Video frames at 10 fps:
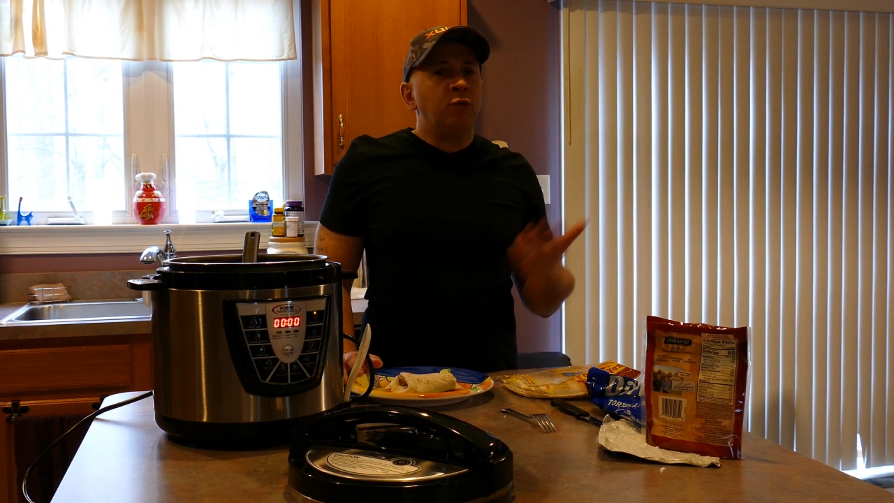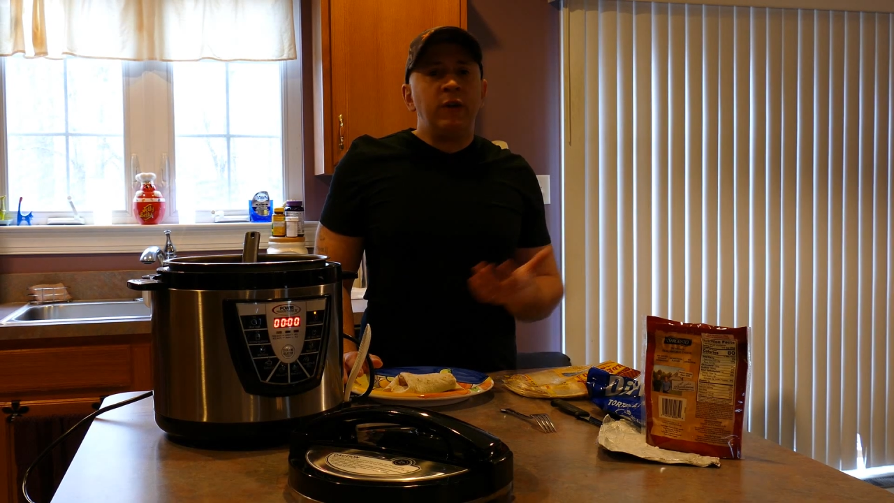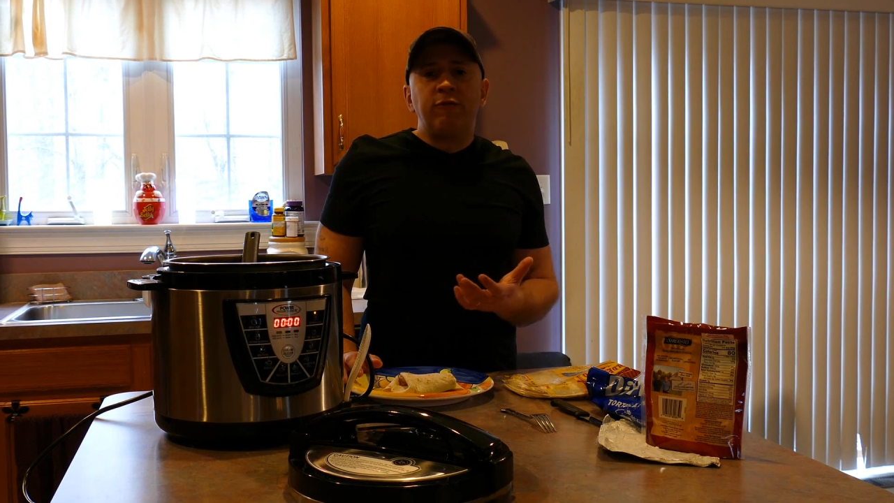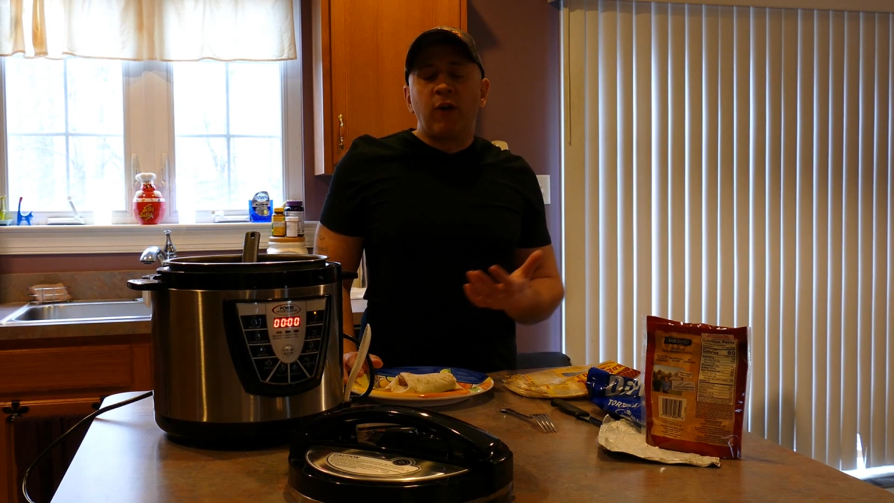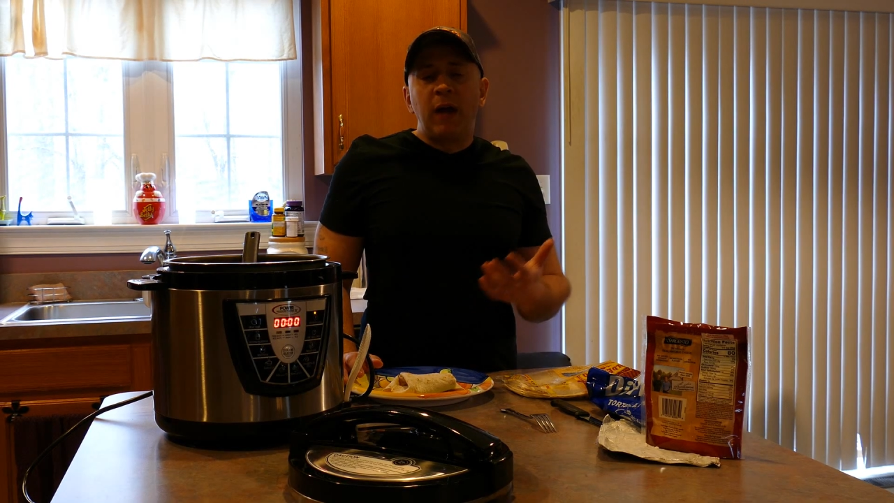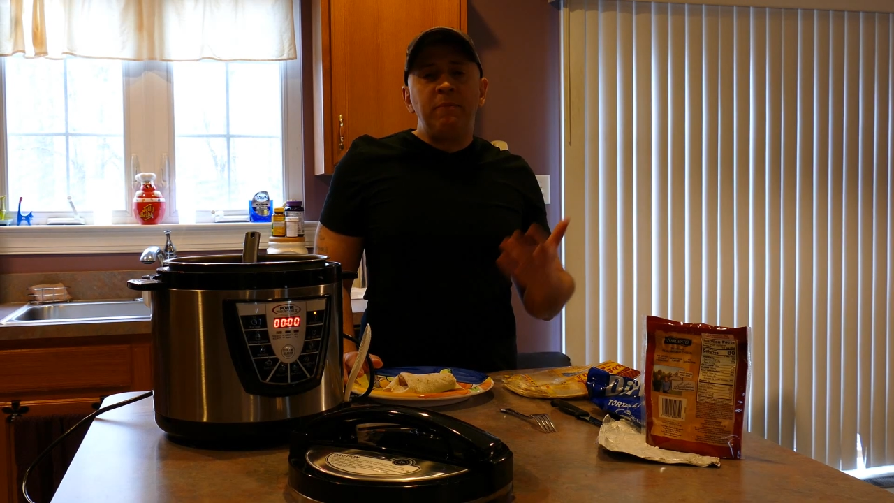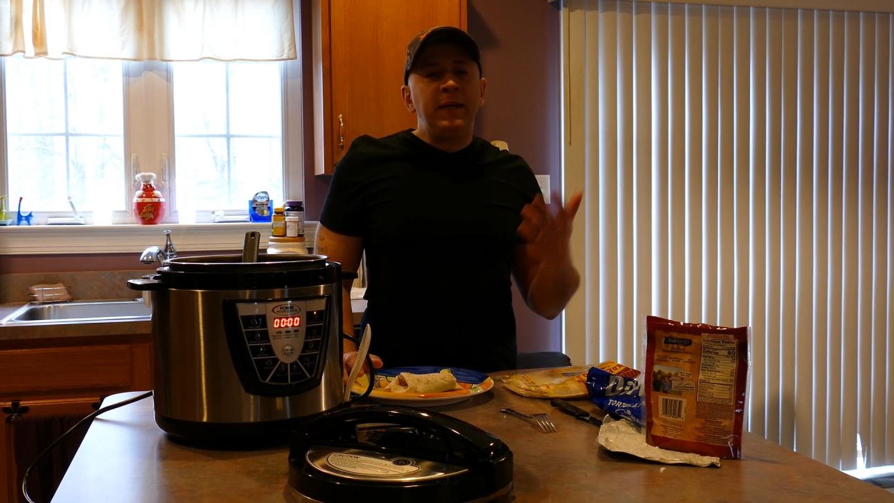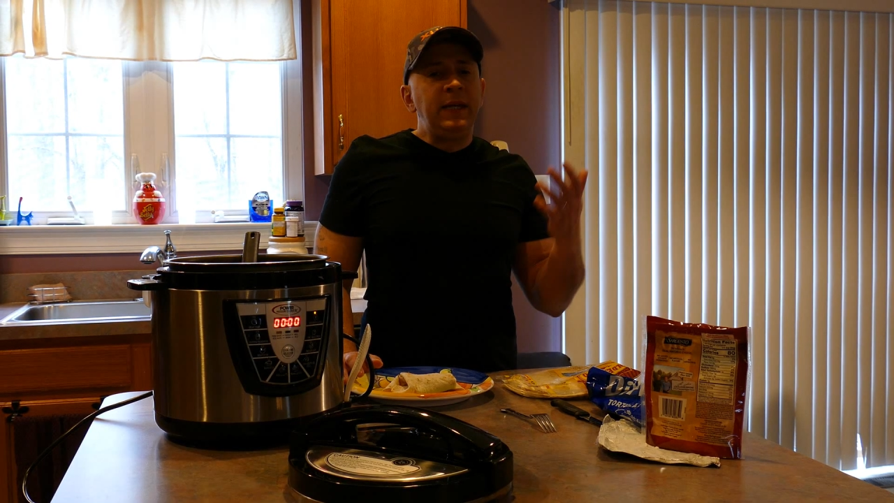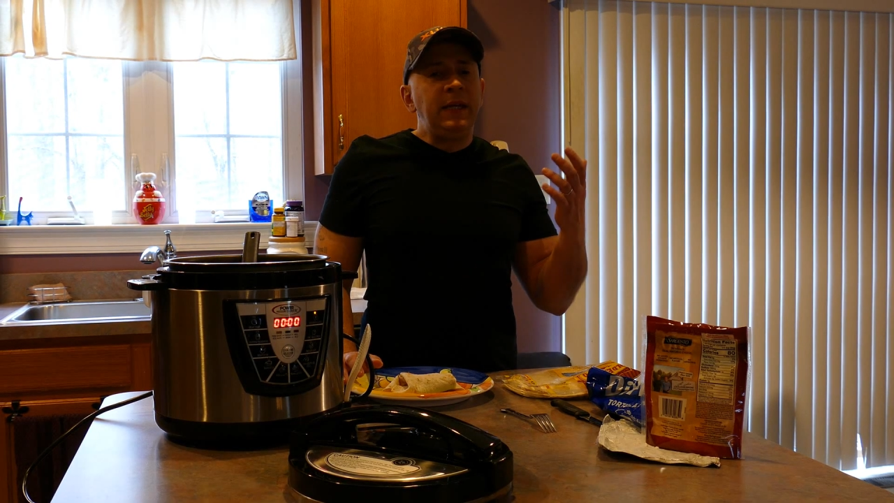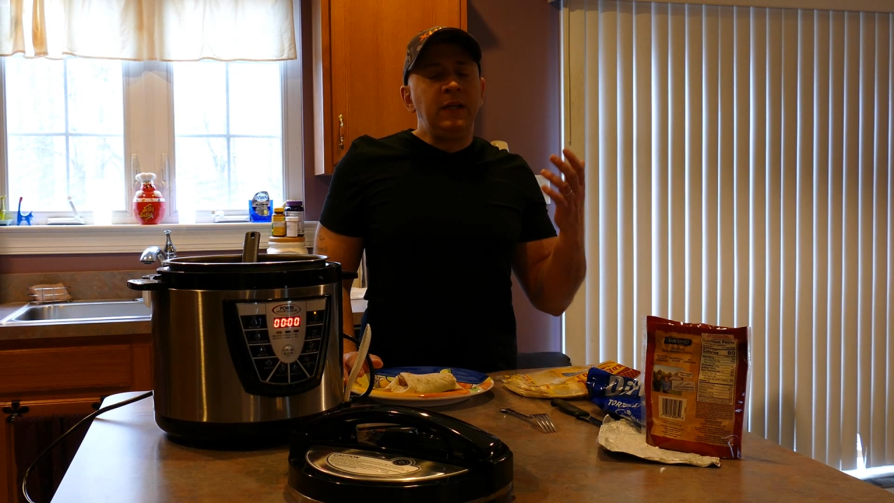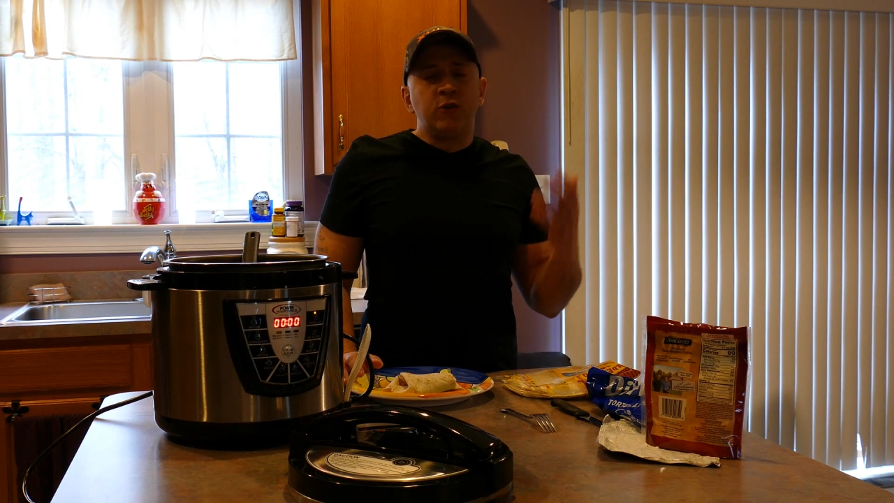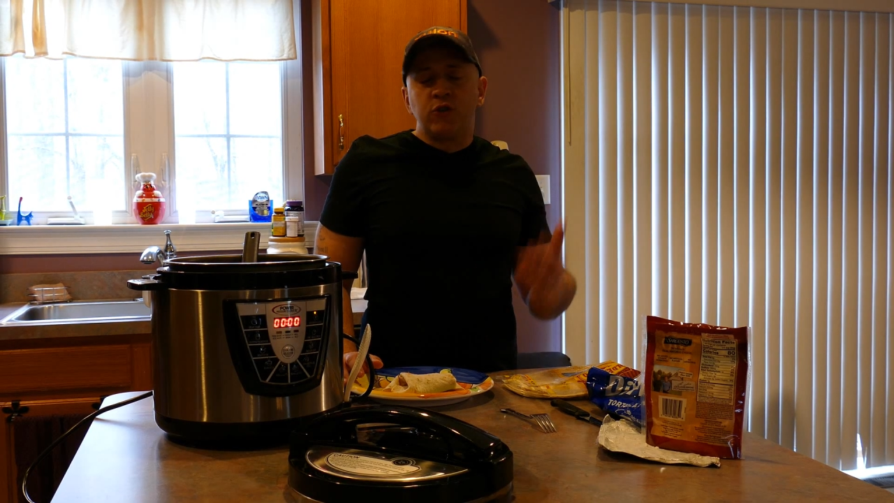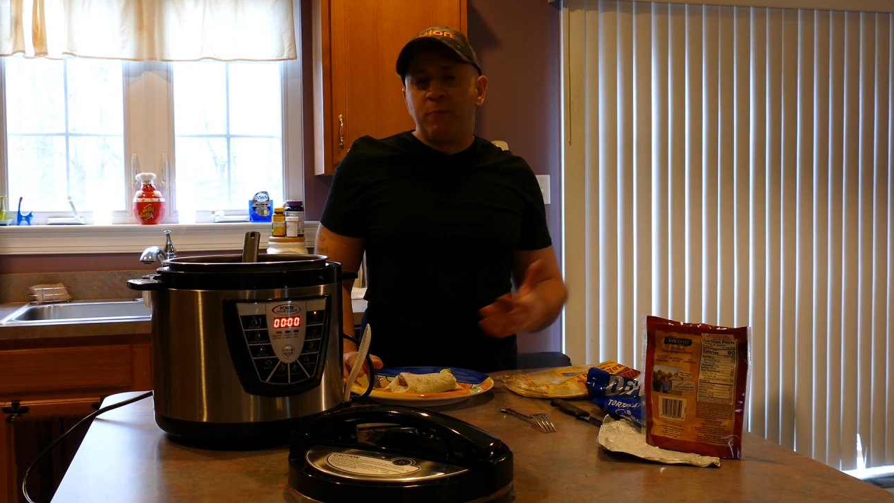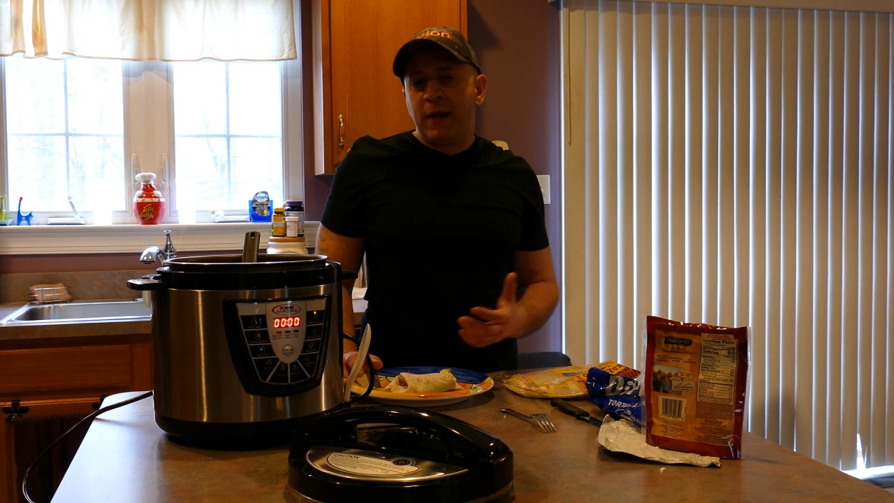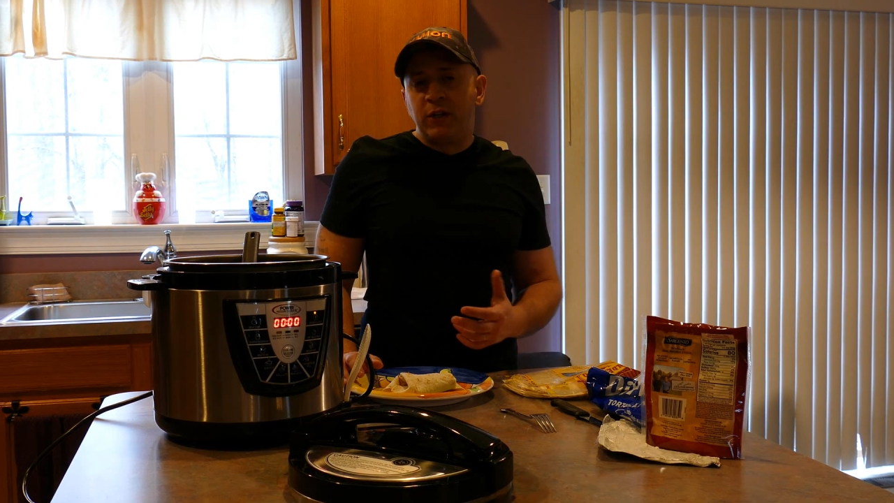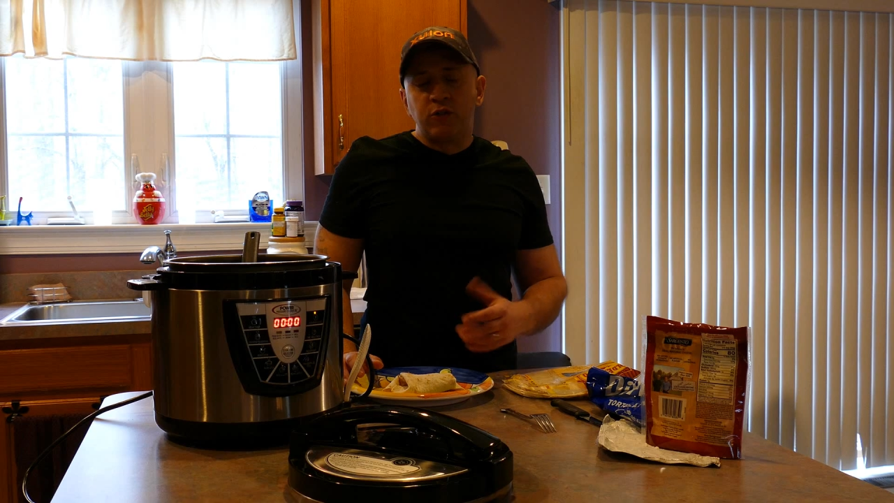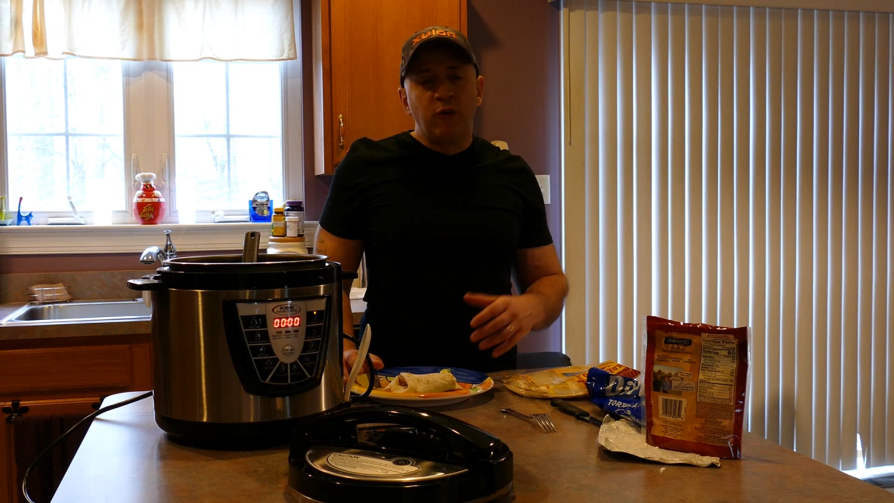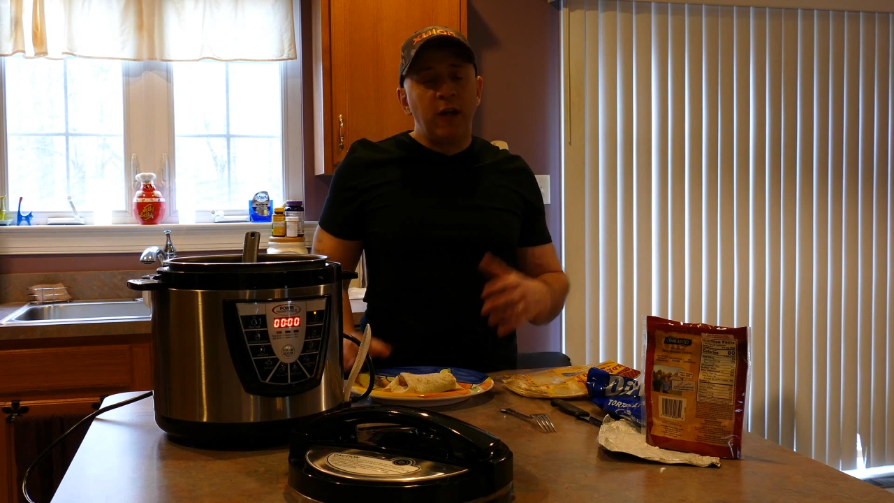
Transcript: refried beans or Spanish